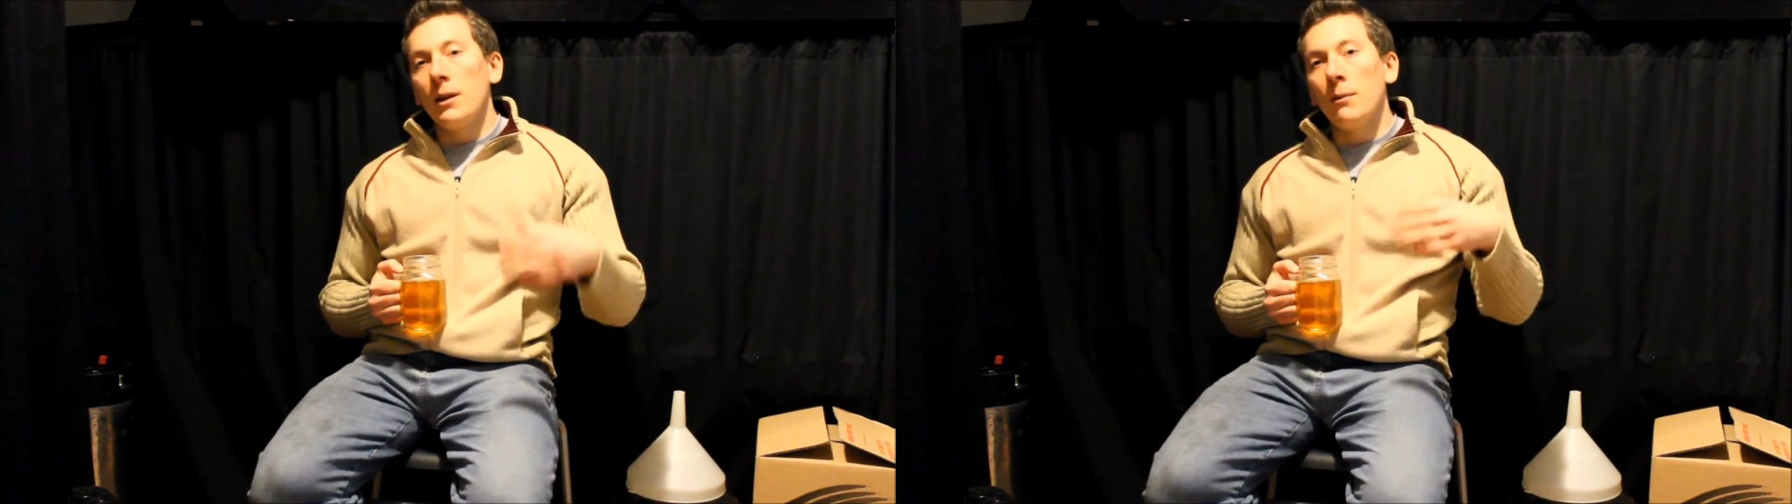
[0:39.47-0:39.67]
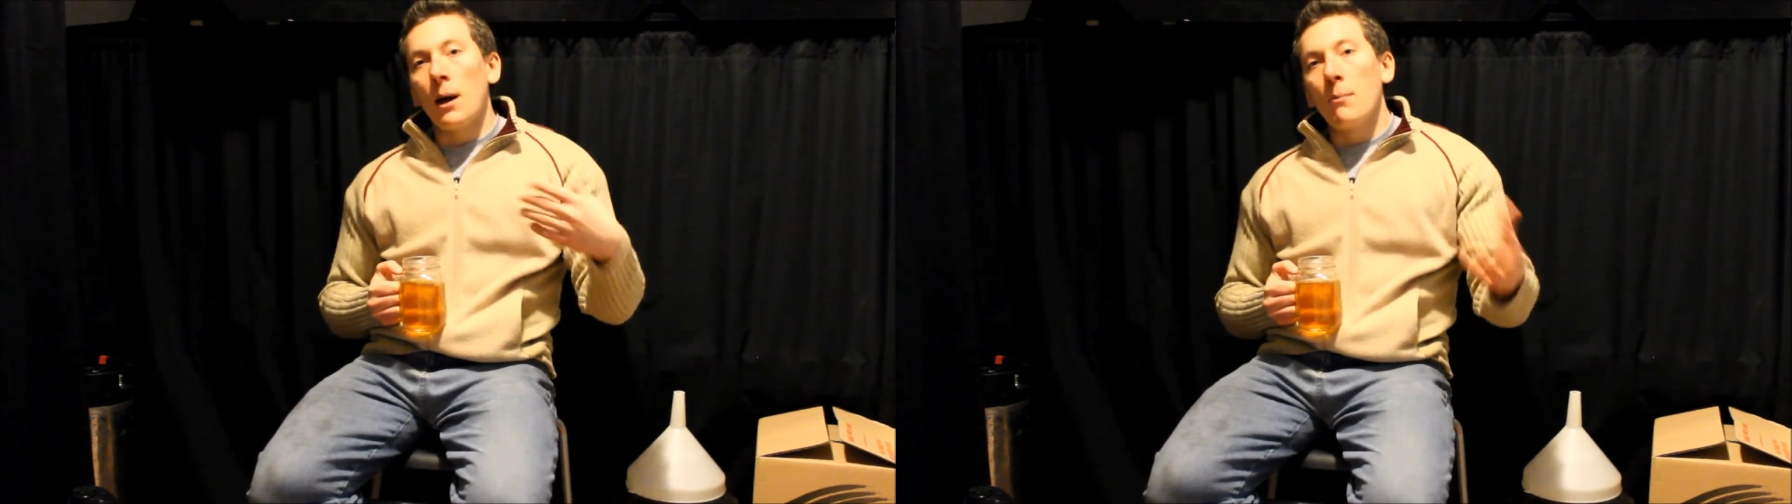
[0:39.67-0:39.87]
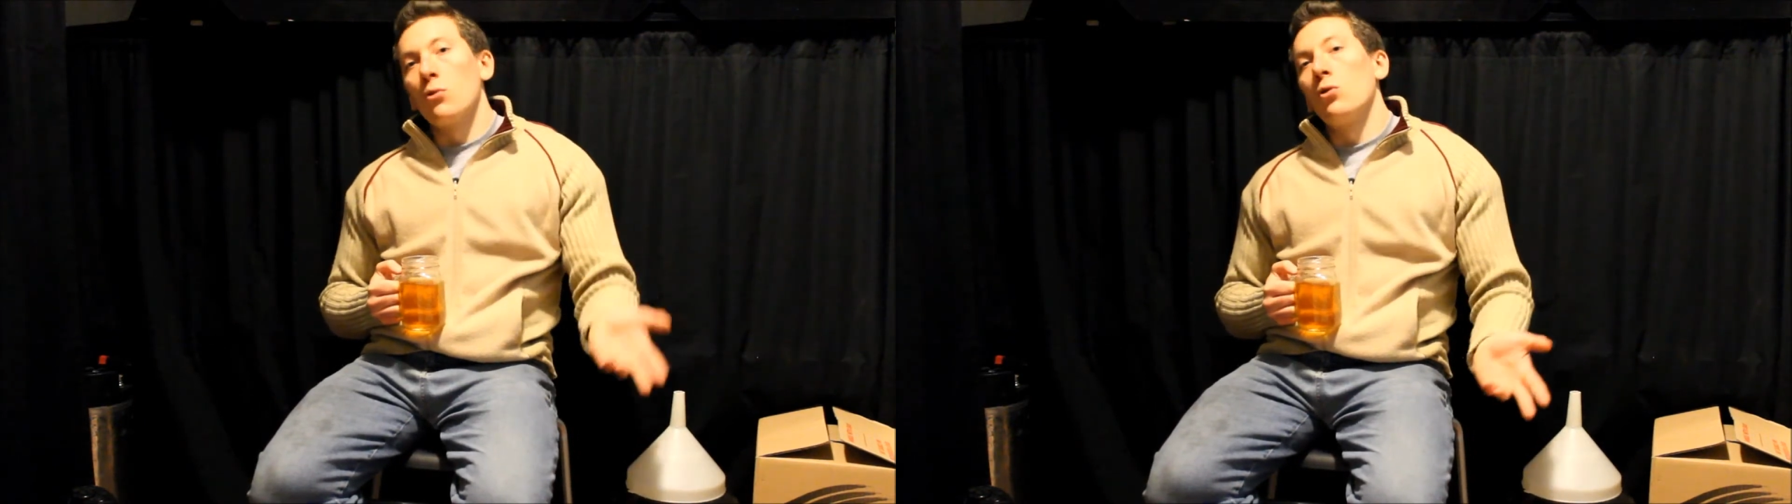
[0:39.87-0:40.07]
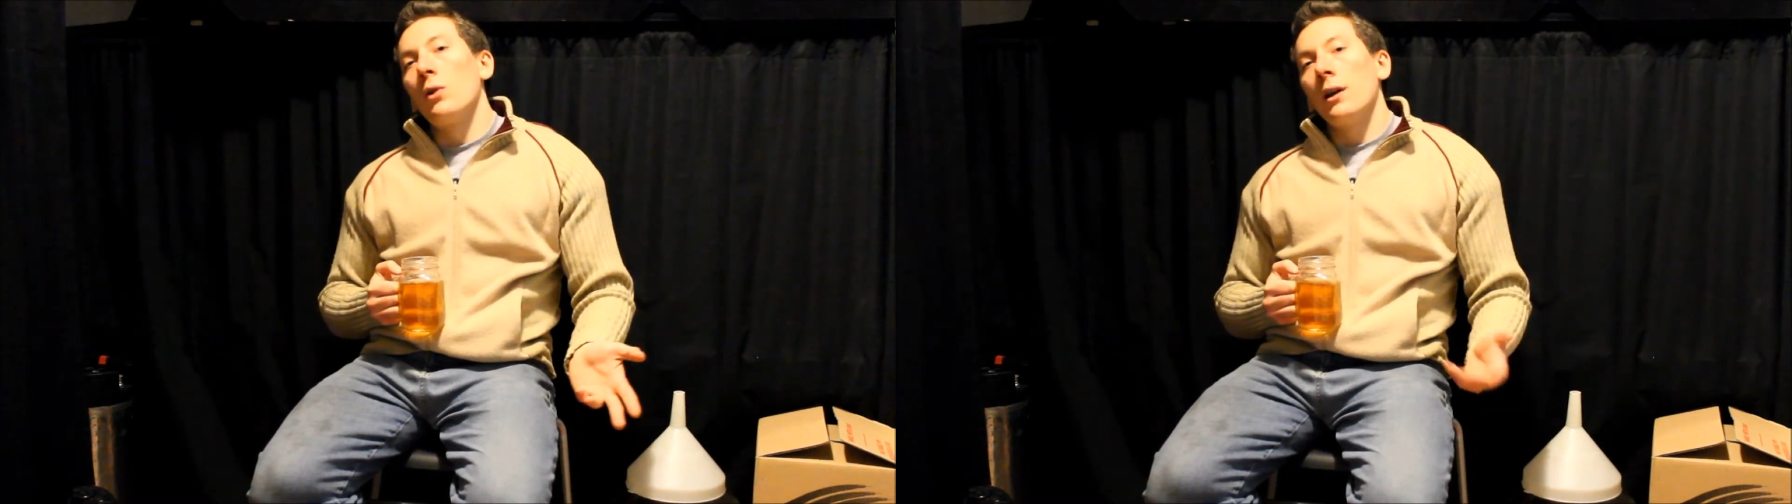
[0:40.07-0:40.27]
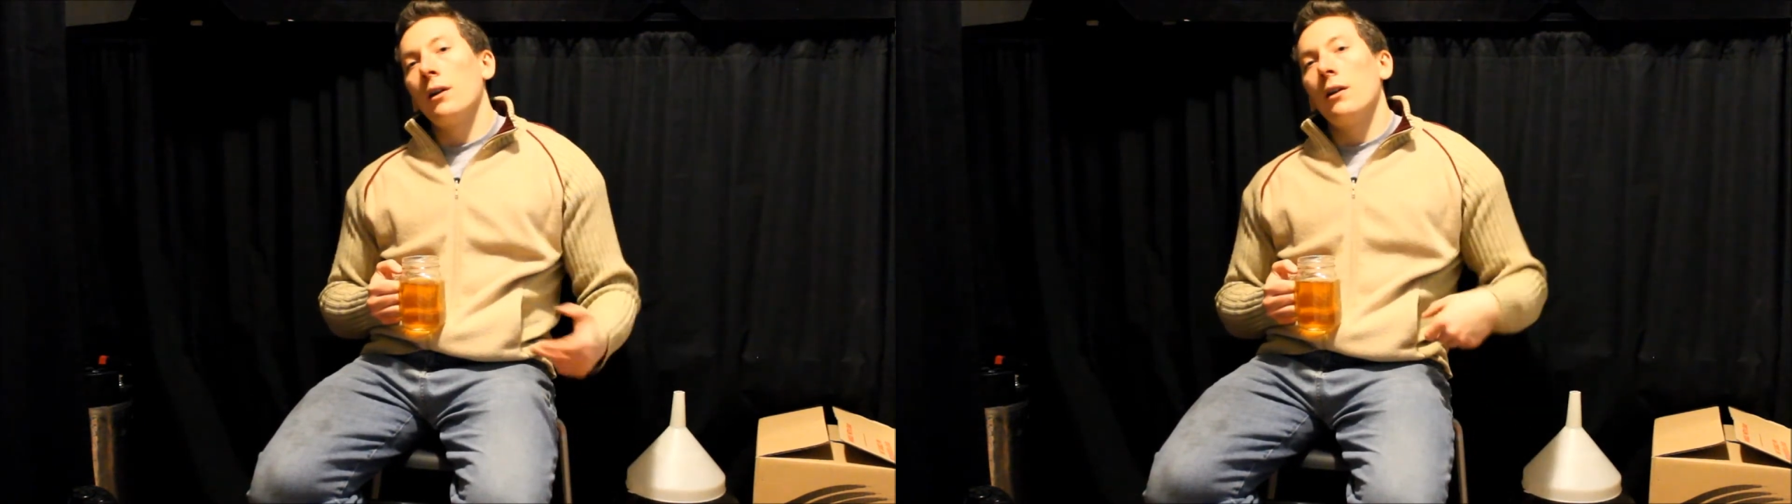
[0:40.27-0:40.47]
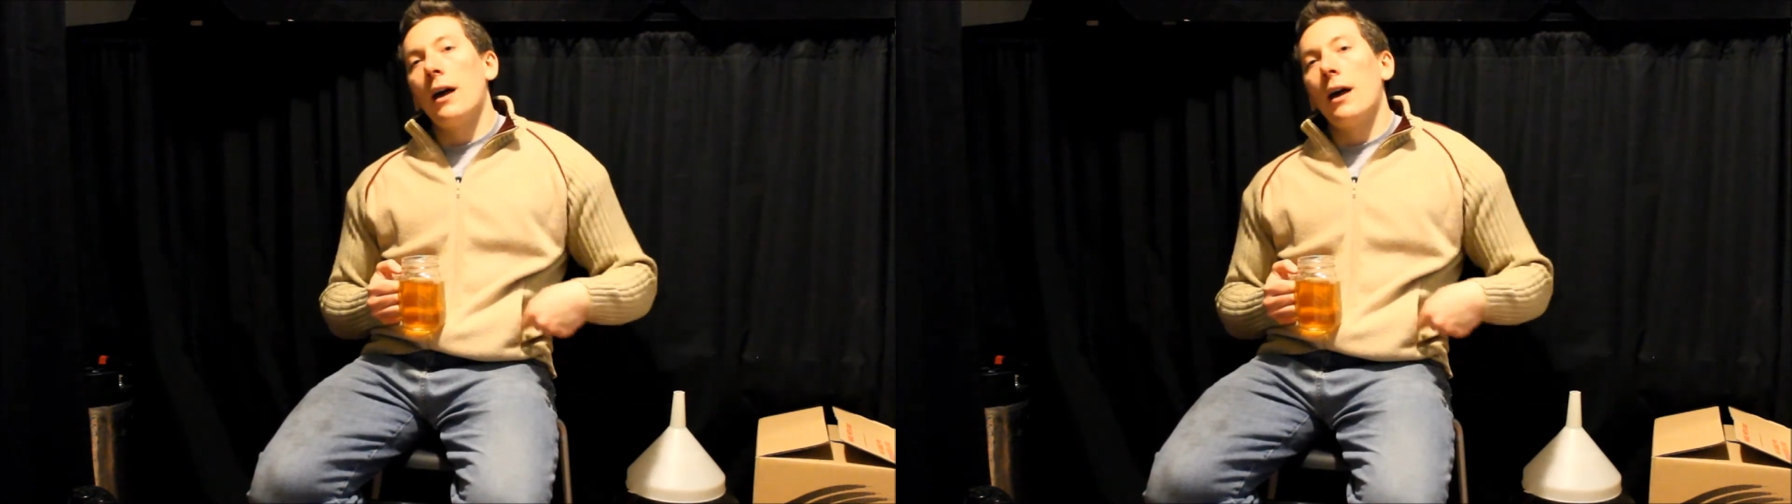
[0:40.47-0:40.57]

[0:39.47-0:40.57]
in my brewing,